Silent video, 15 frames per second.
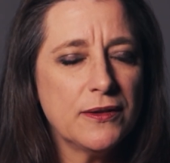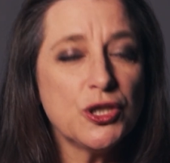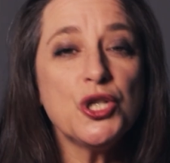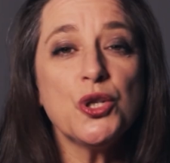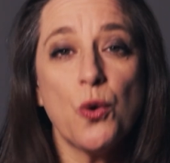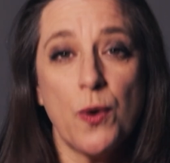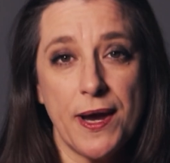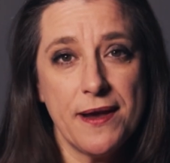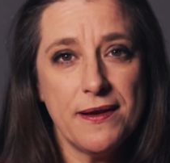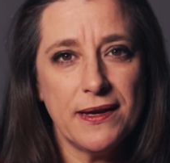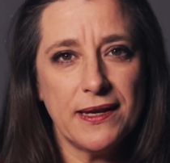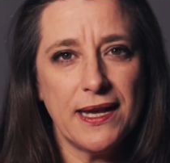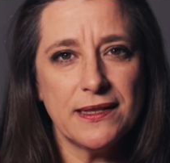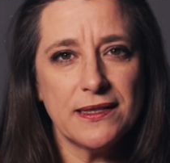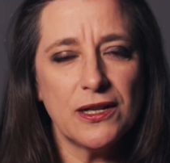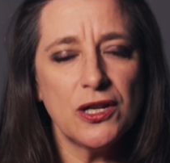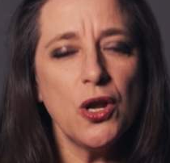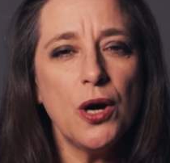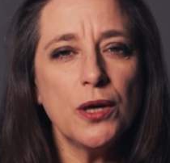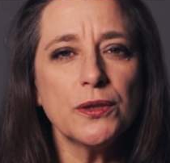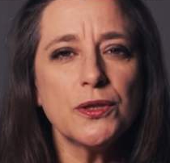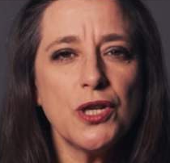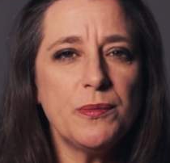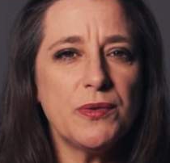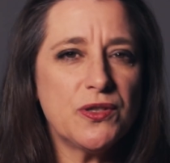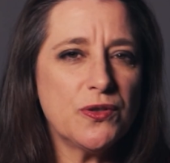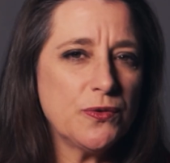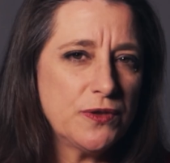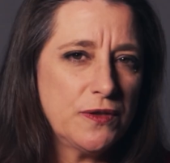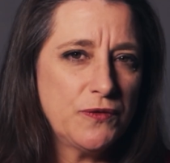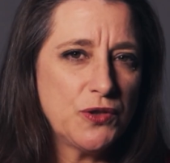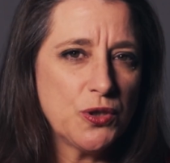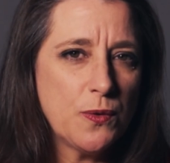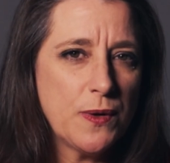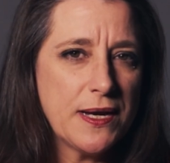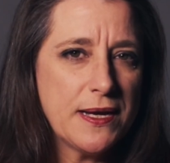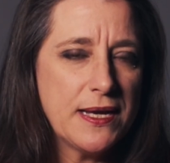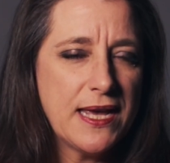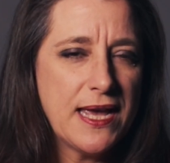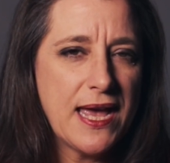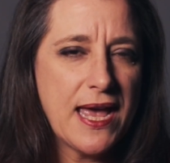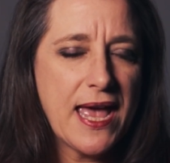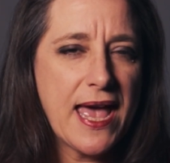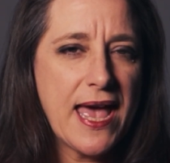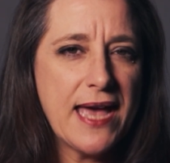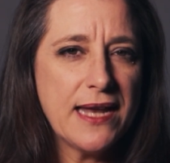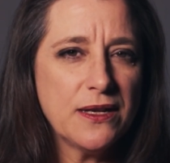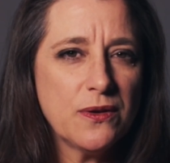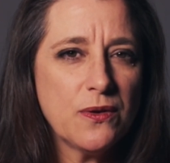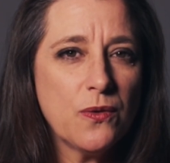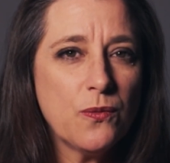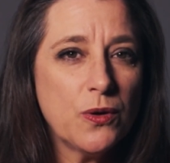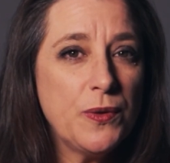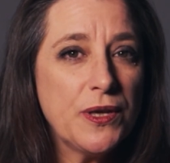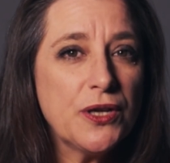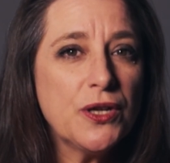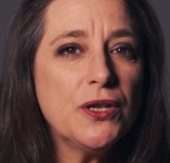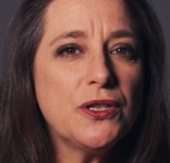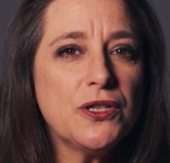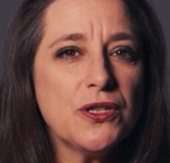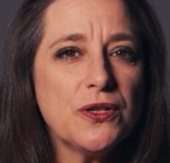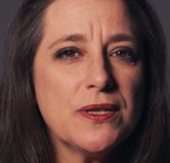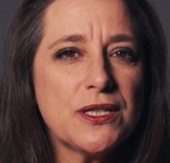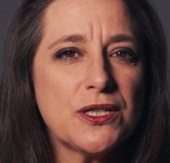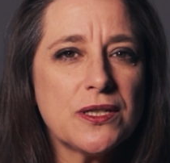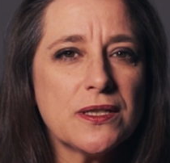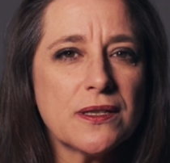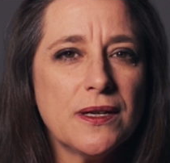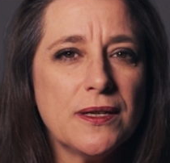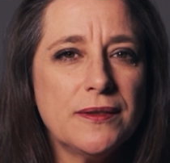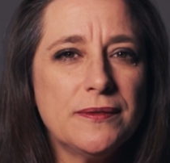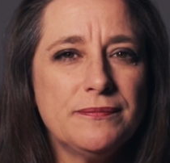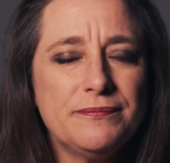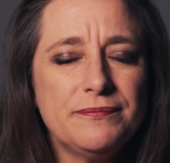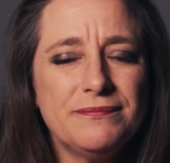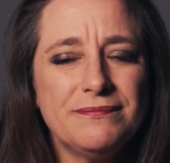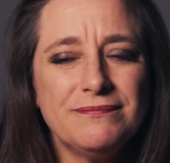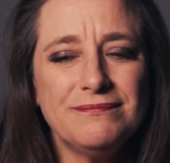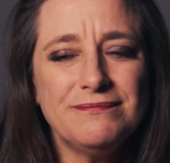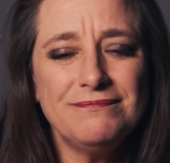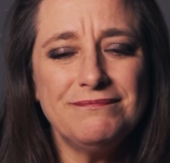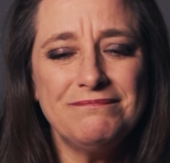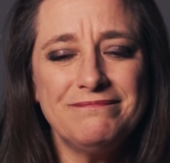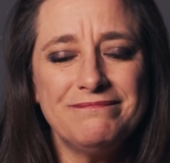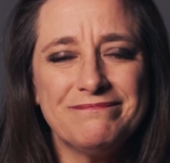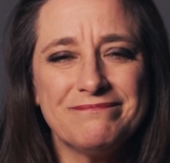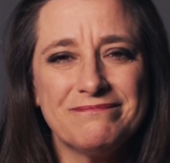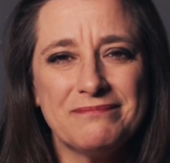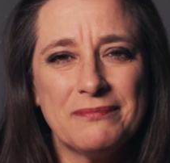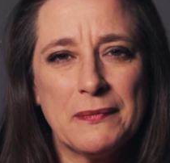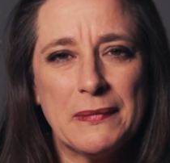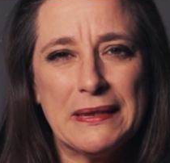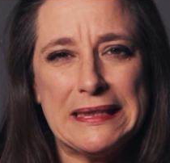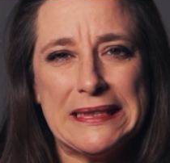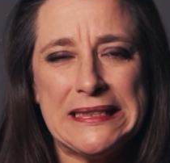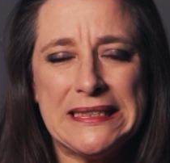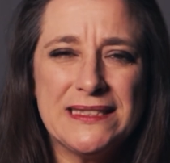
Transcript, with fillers: joy. Okay, it's a long-term source of joy. And what we could do is just go, gone.